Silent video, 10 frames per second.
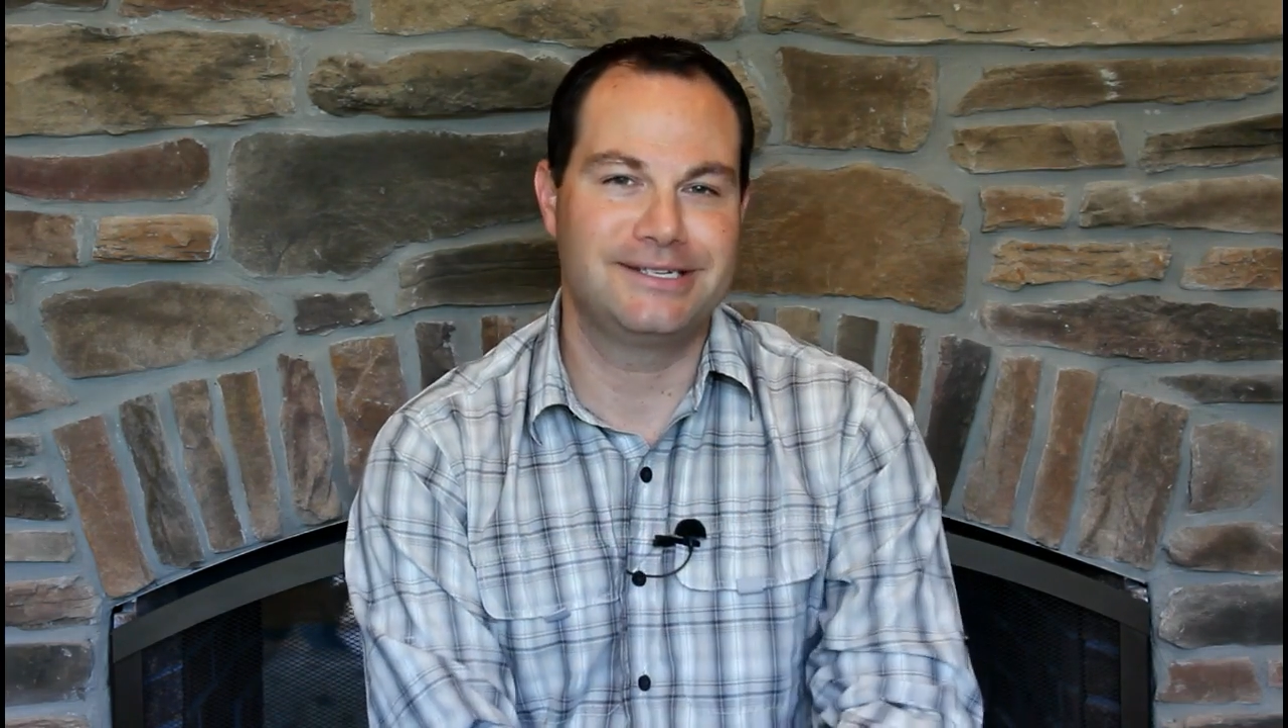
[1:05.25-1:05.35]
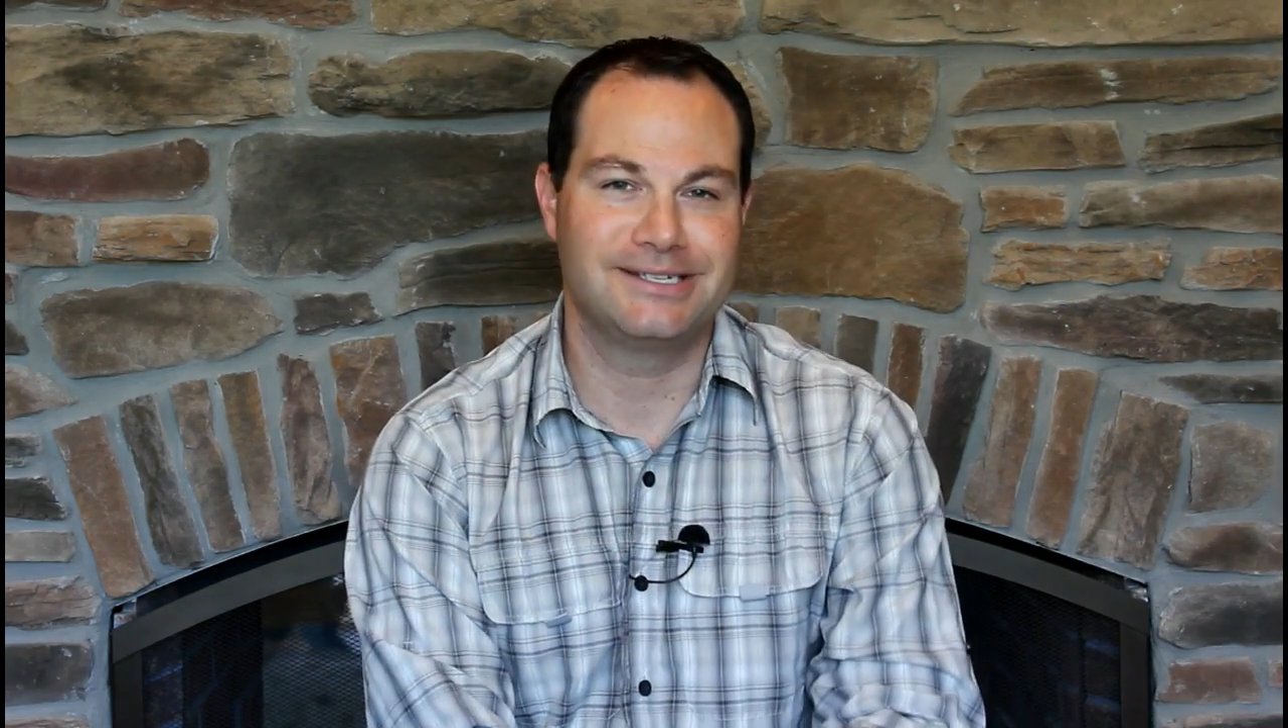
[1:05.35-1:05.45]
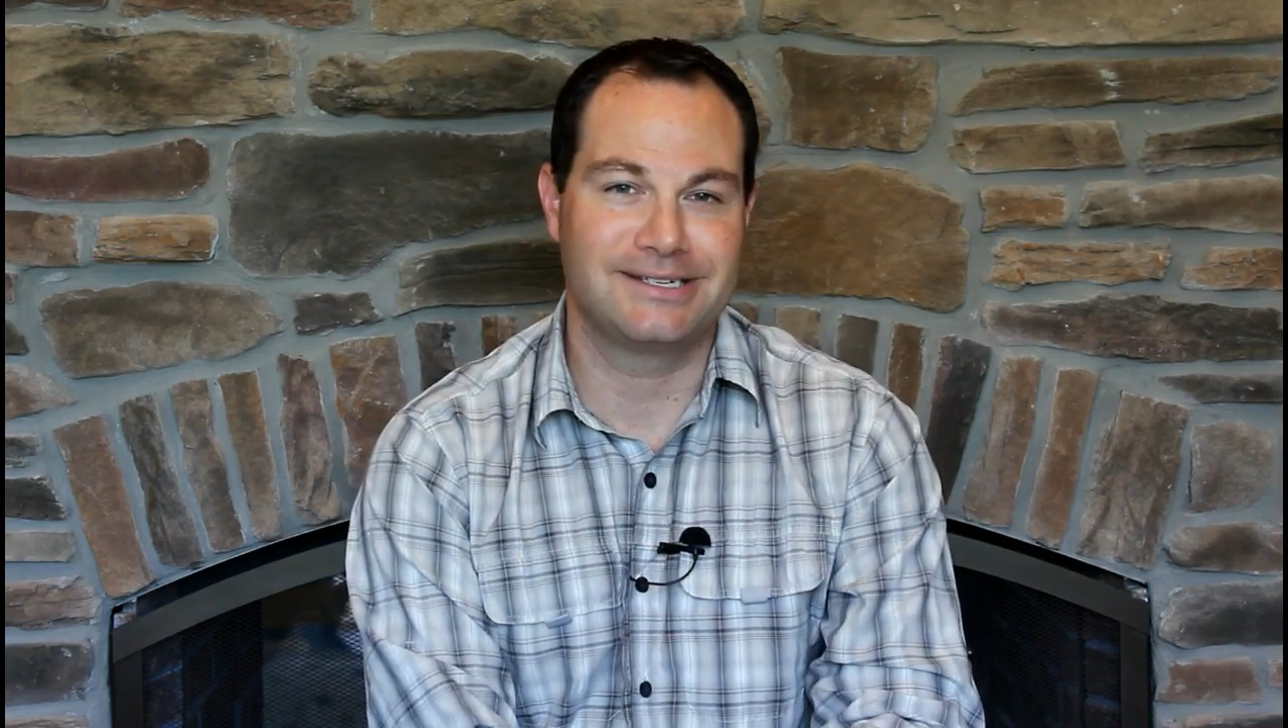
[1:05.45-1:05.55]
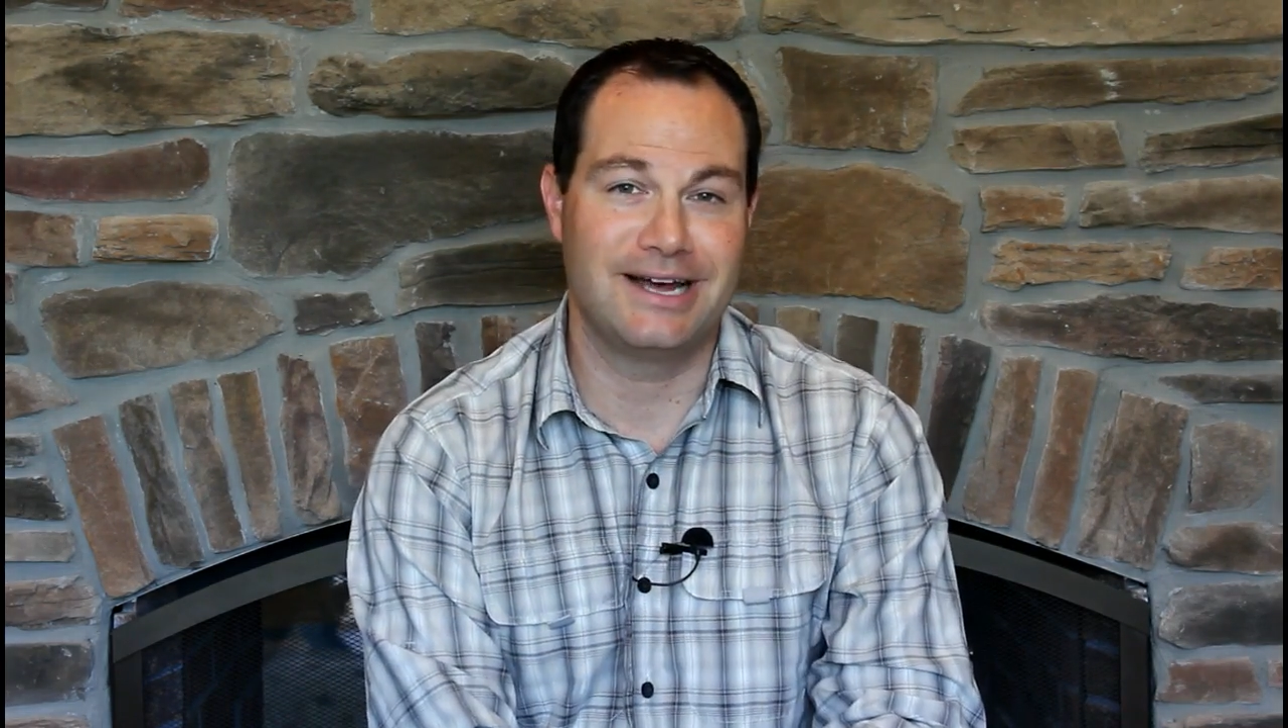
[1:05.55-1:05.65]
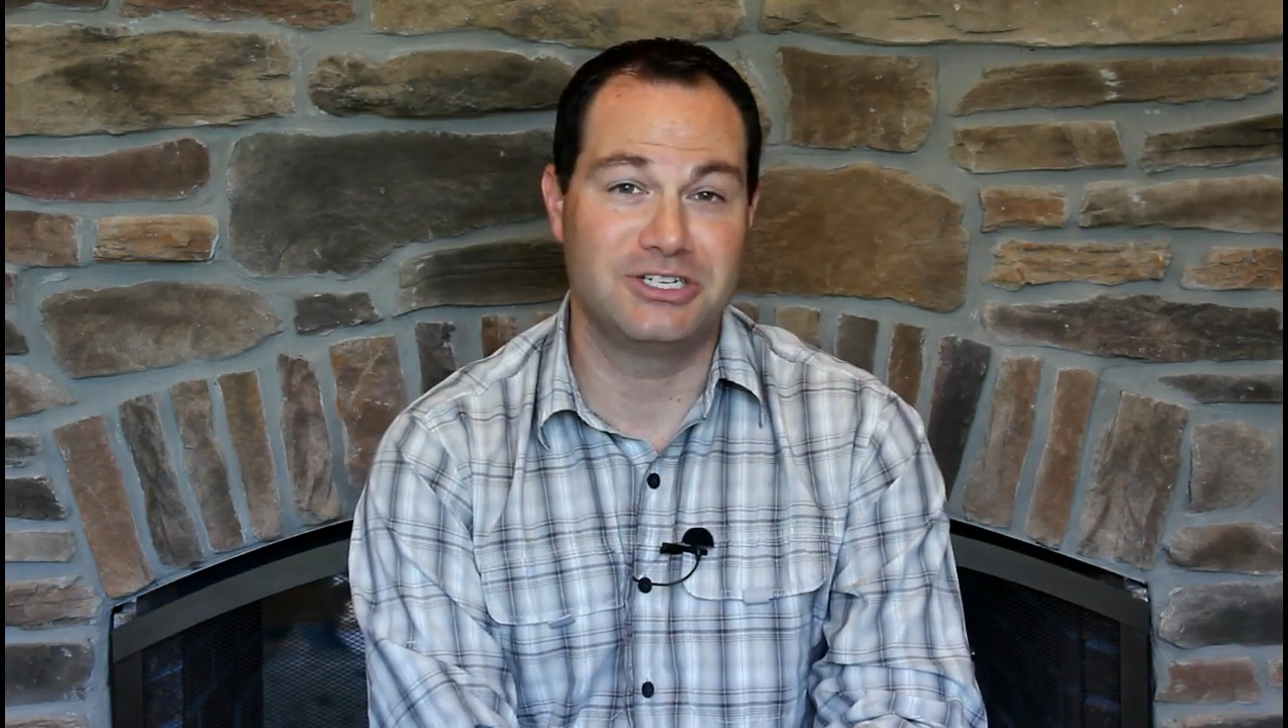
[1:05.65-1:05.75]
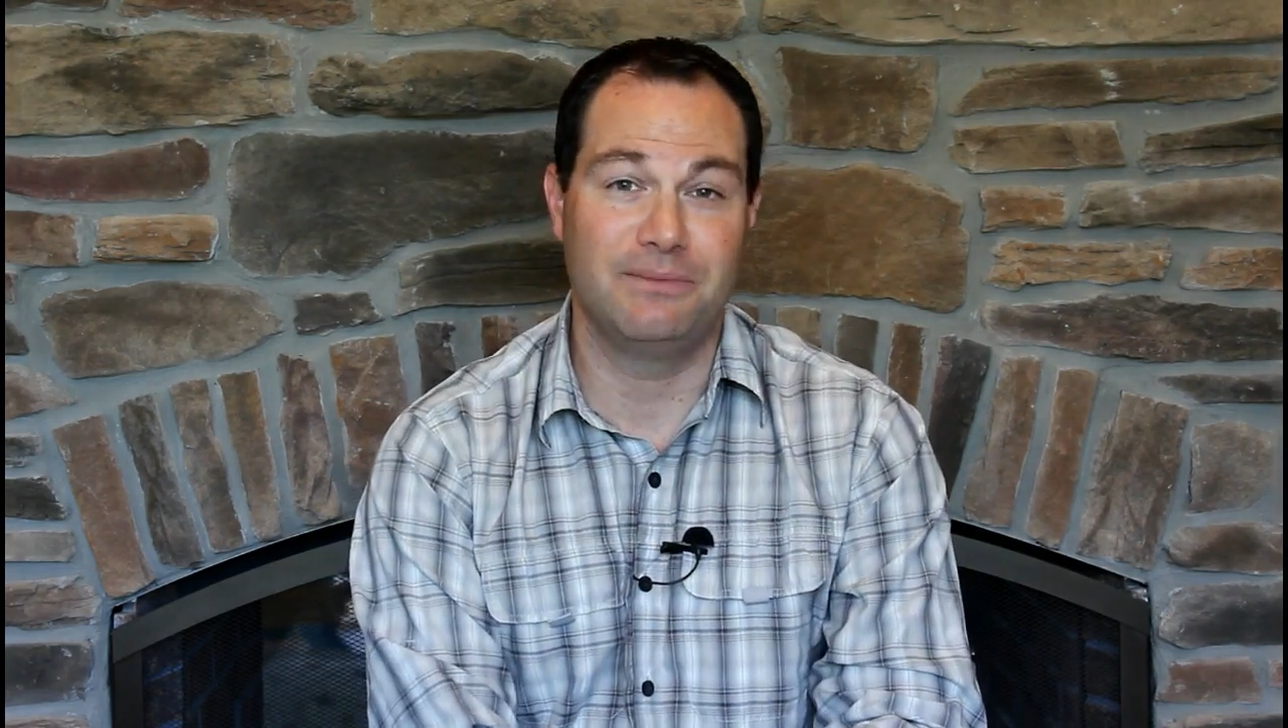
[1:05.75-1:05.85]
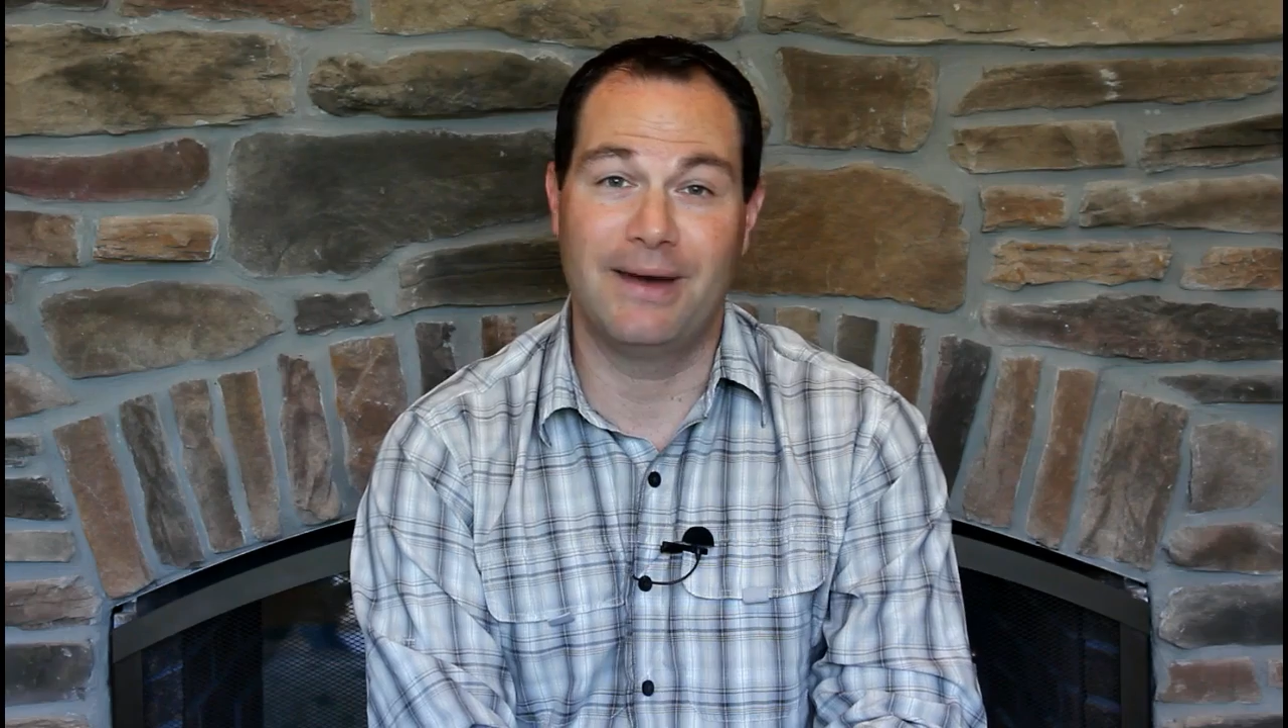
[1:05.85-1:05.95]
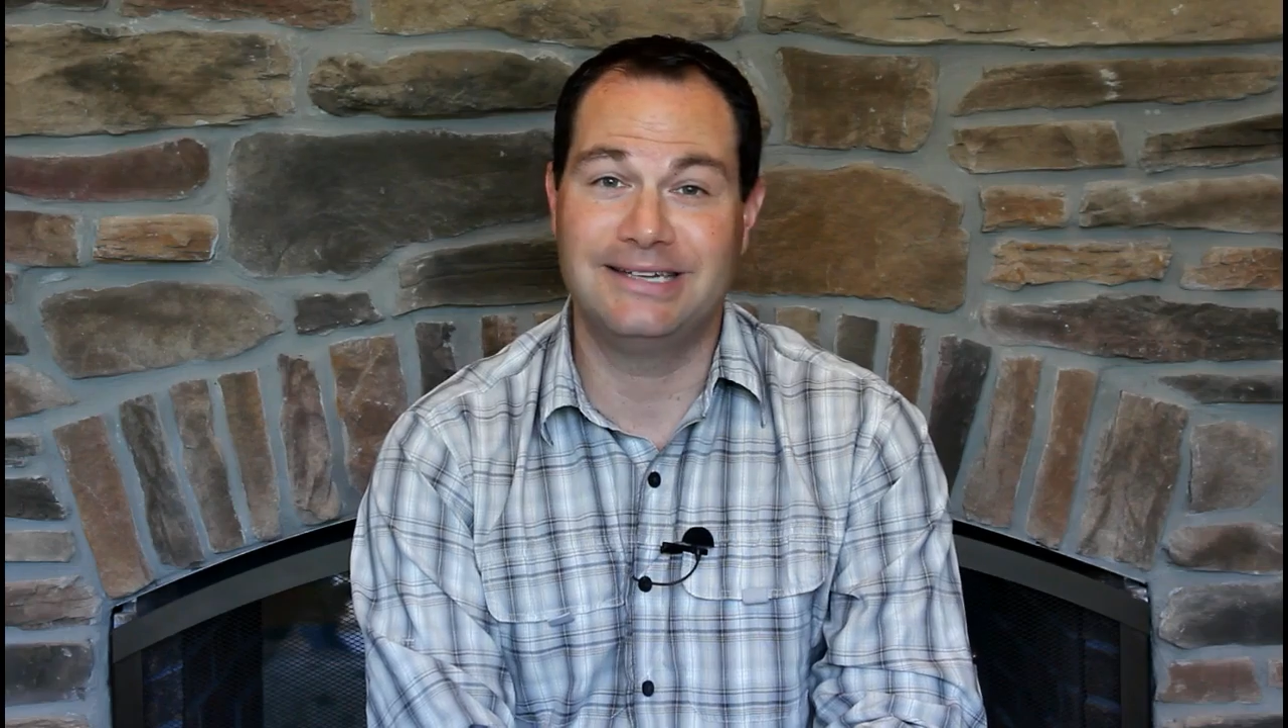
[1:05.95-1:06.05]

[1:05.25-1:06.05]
discussion by